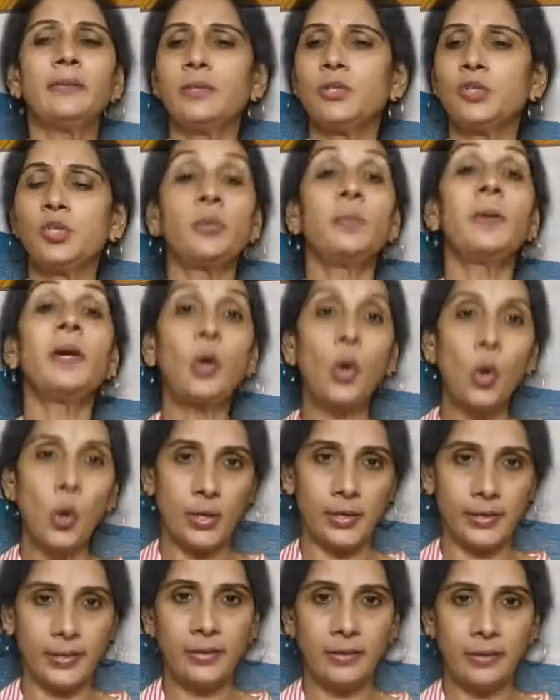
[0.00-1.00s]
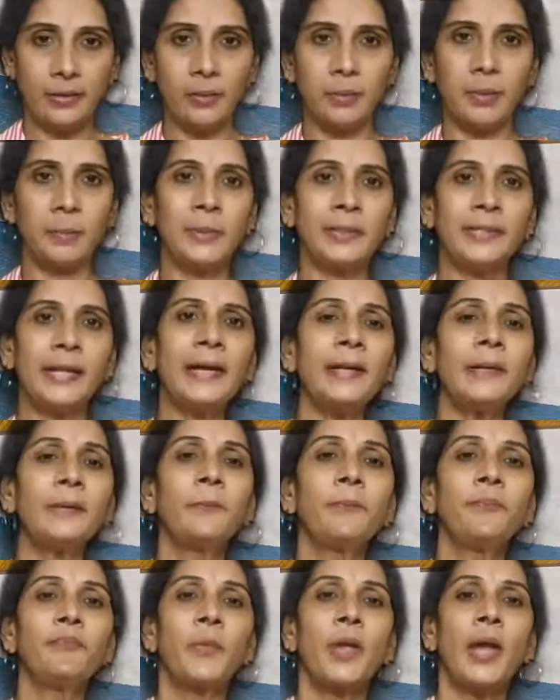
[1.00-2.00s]
should be cold, remember that,
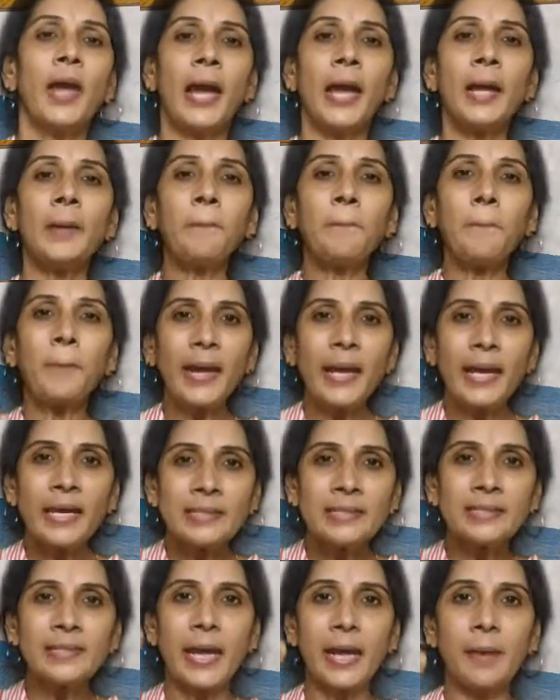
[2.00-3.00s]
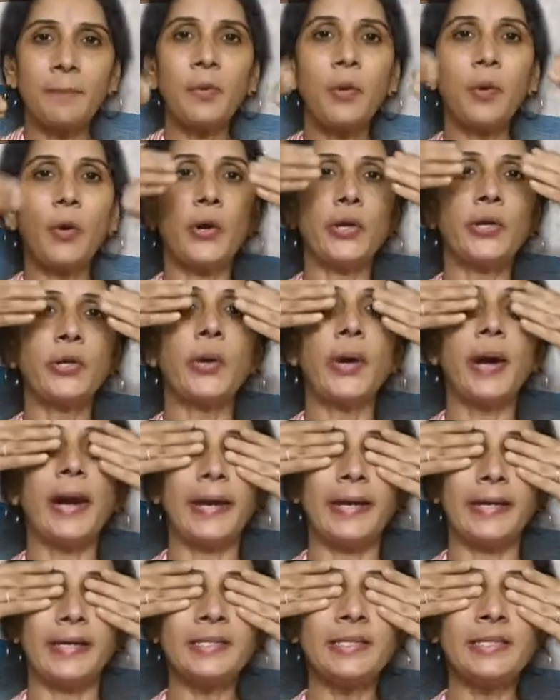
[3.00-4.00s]
and place them on your
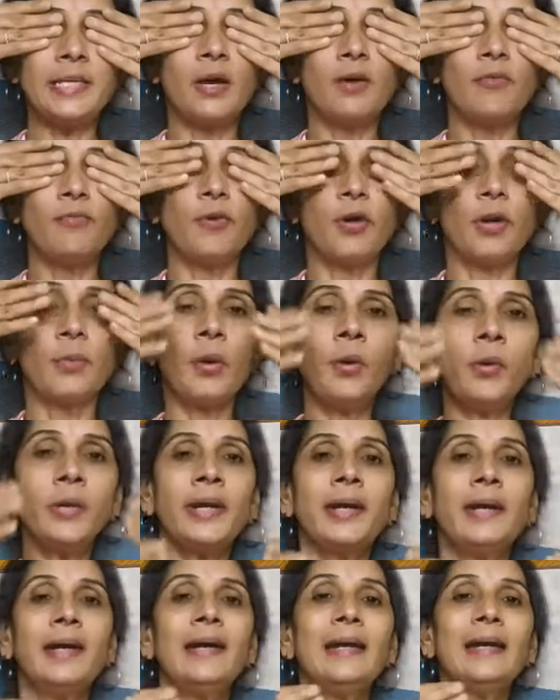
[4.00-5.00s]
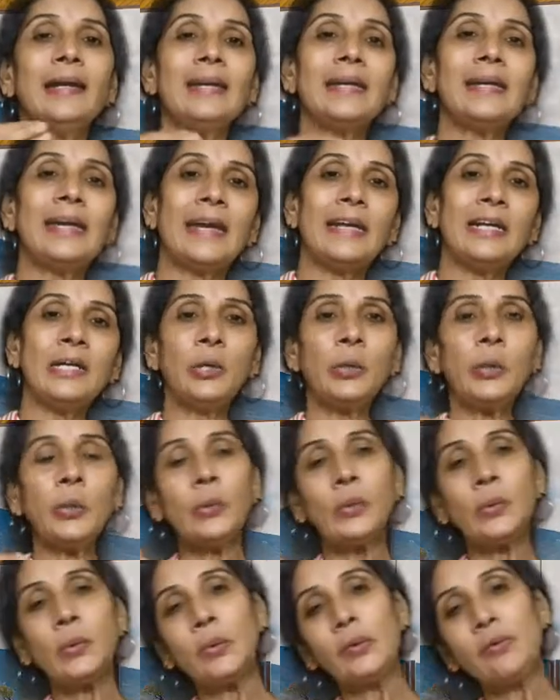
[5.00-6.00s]
eyes for about 10
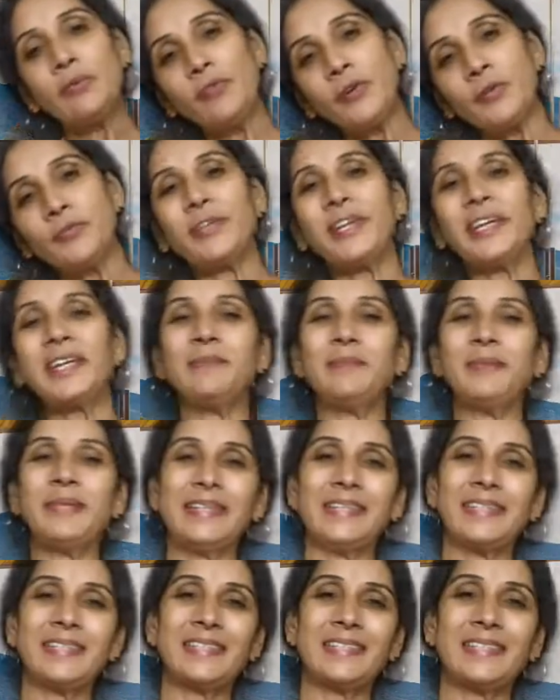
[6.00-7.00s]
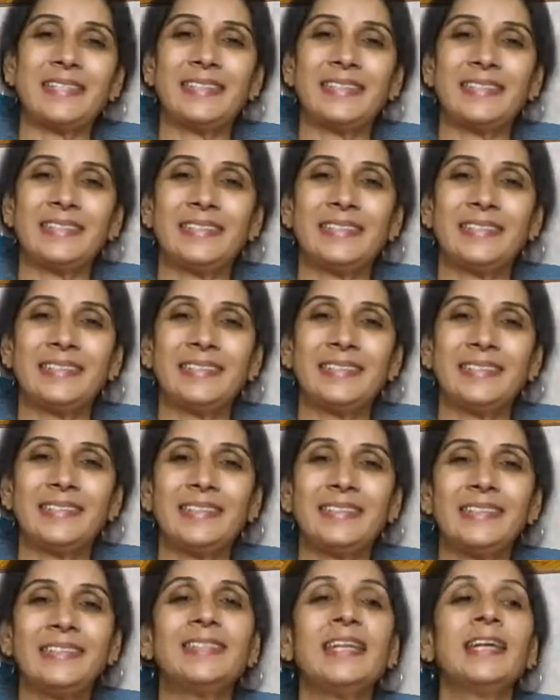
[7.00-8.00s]
to 15 minutes.
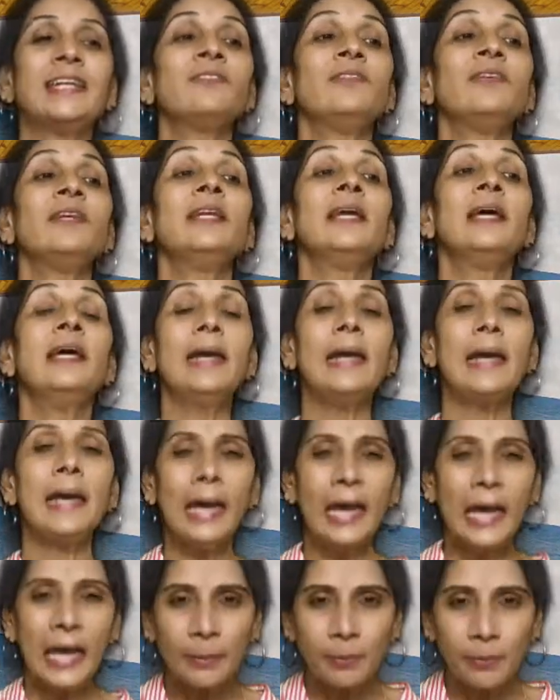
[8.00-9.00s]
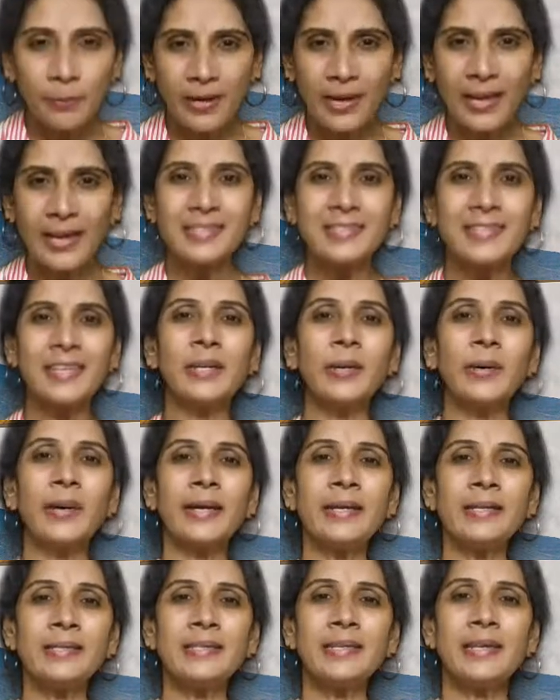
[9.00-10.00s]
That will help relaxing your
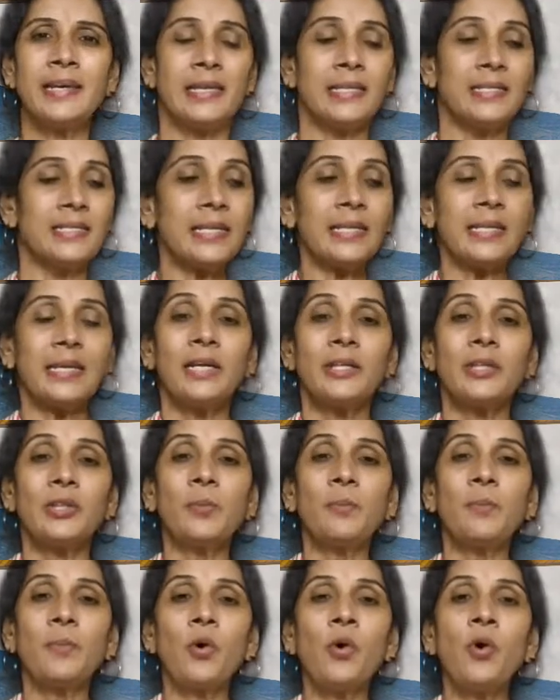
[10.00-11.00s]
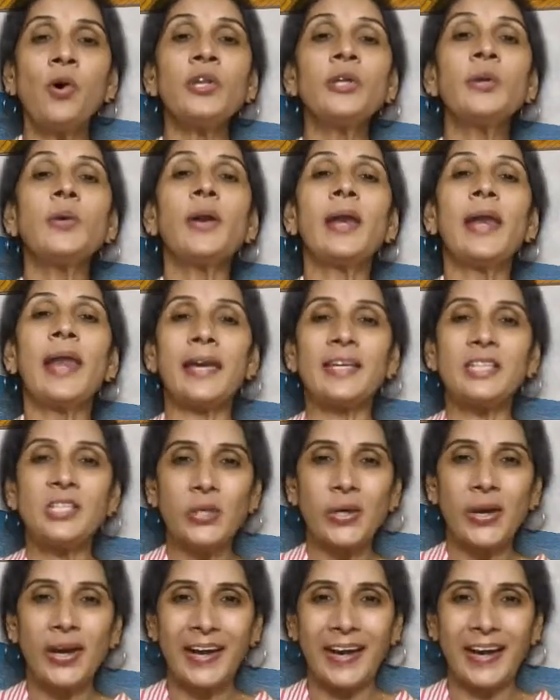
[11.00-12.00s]
eyes. See, the more you relax
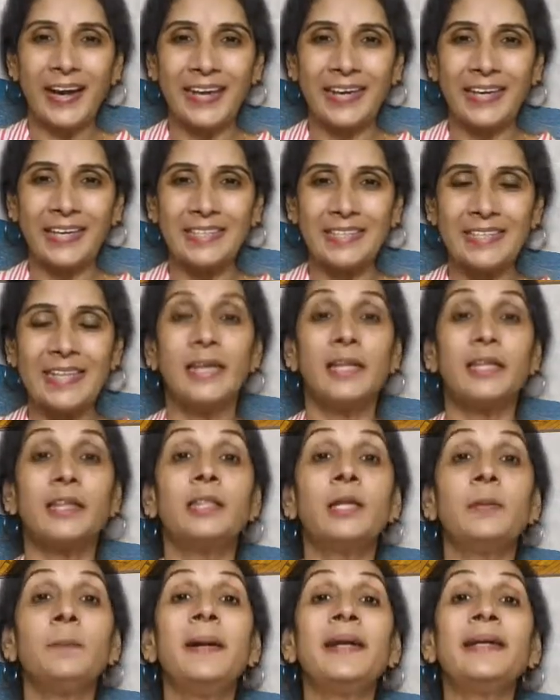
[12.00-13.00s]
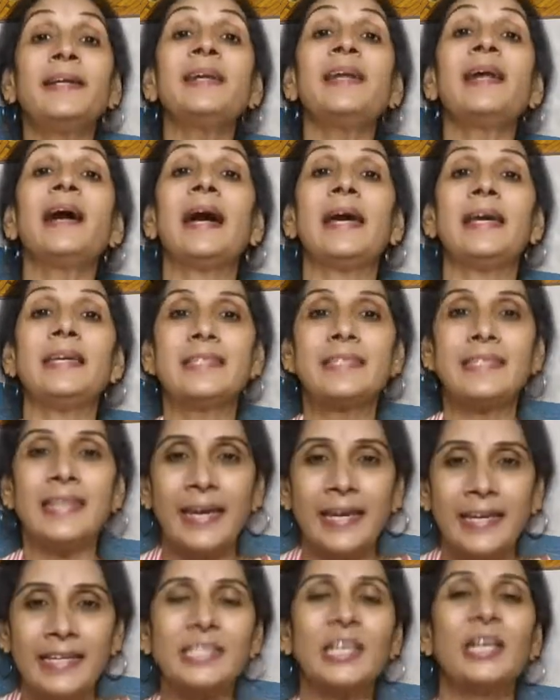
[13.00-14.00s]
your eyes, the better
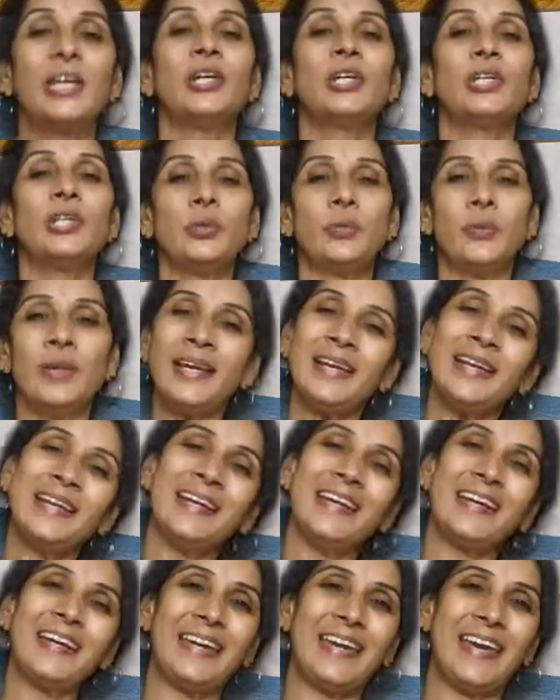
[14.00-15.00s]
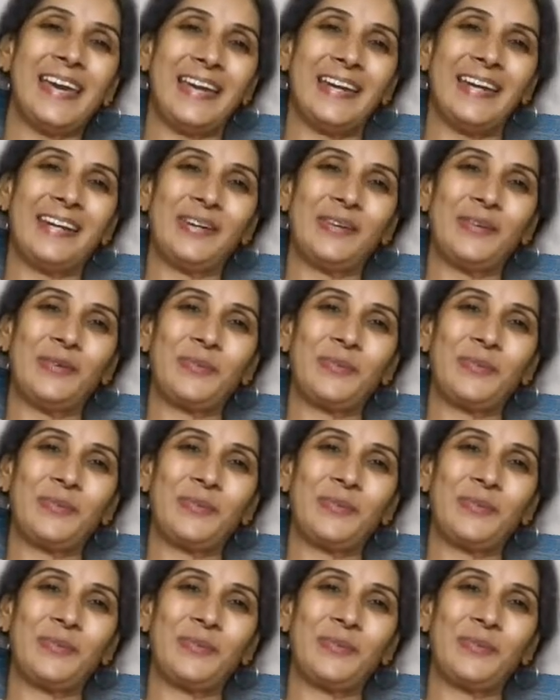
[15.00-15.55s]
eyesight you will gain.